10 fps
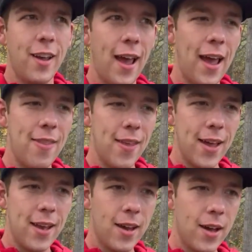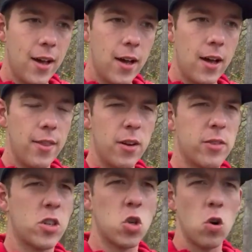And then uh, there
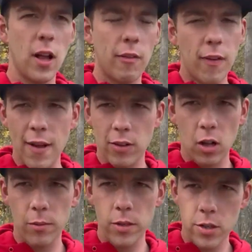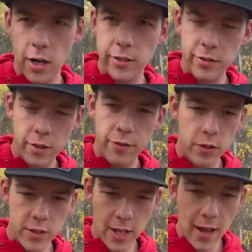was a short, like five kilometer transfer to the
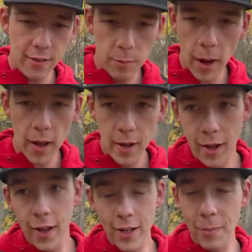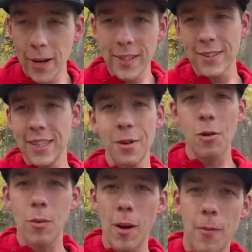first test. But your bike doesn't get a
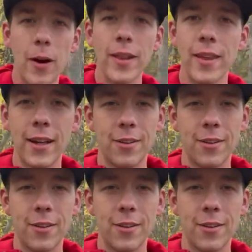warm up or anything.